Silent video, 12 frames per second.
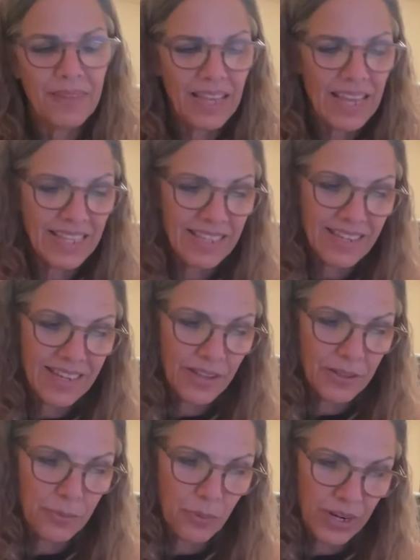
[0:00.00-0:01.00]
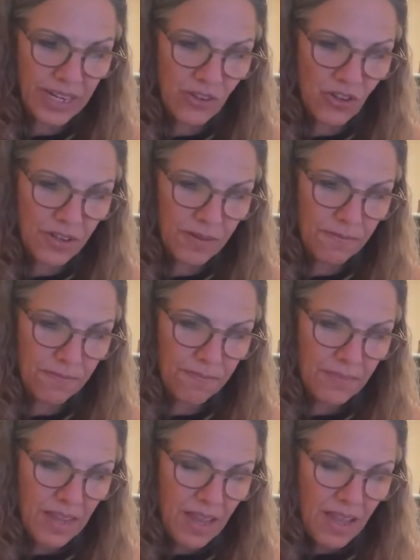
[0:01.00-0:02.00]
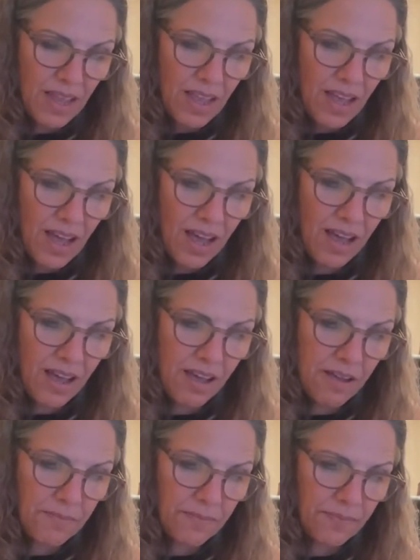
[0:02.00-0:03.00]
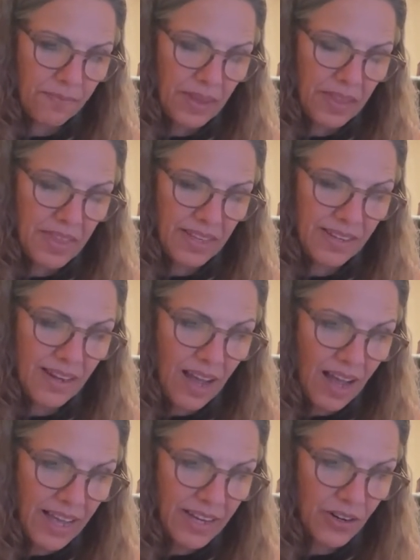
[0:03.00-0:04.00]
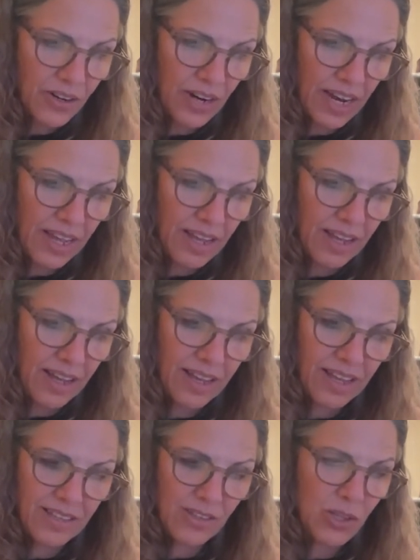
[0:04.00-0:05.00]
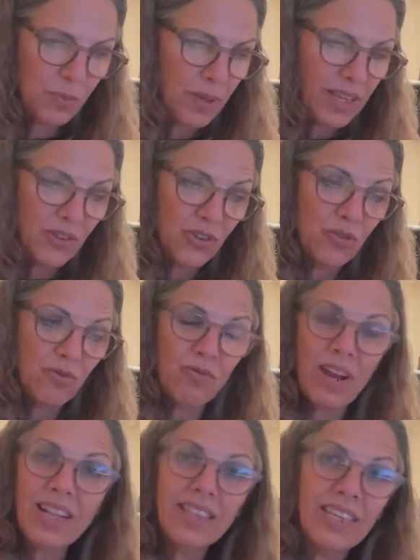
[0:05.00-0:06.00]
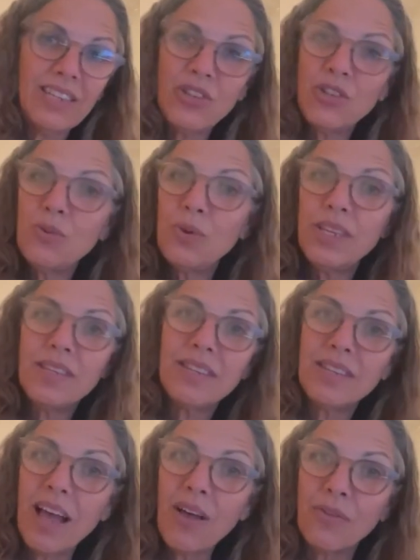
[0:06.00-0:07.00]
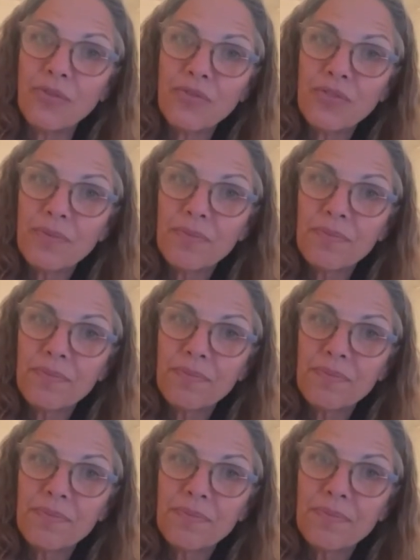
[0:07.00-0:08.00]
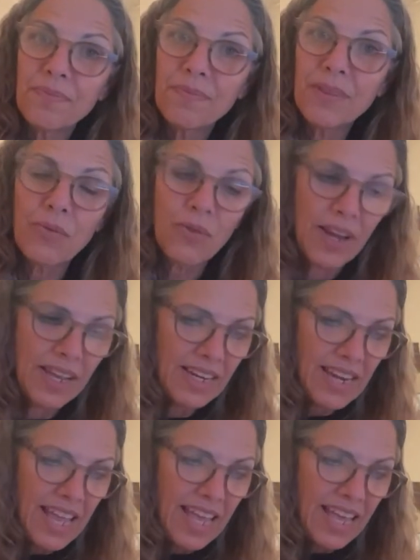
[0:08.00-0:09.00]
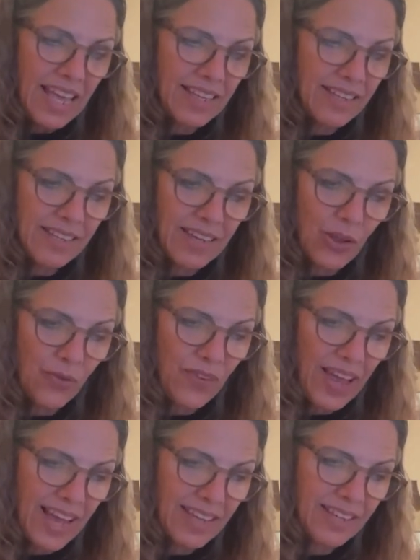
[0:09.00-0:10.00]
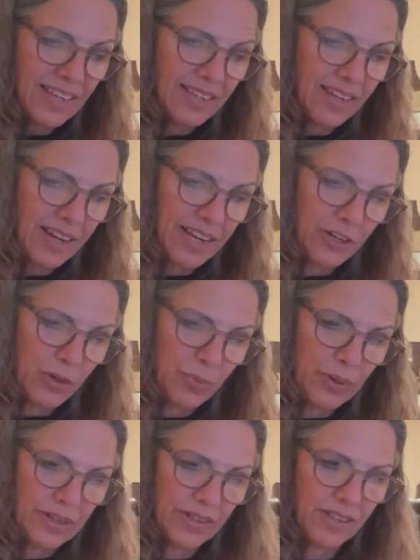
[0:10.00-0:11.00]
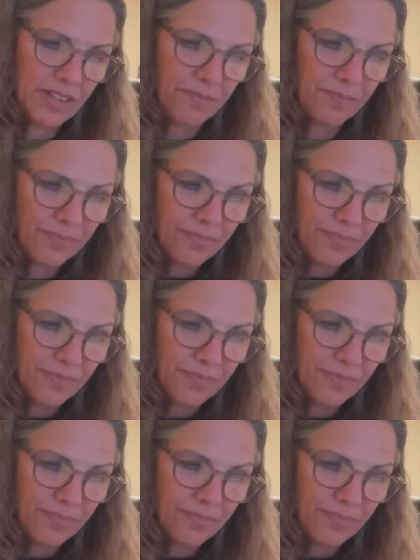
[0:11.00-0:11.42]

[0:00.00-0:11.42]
and celebration. The tiger speaks directly to his self, right? His self as a tiger person.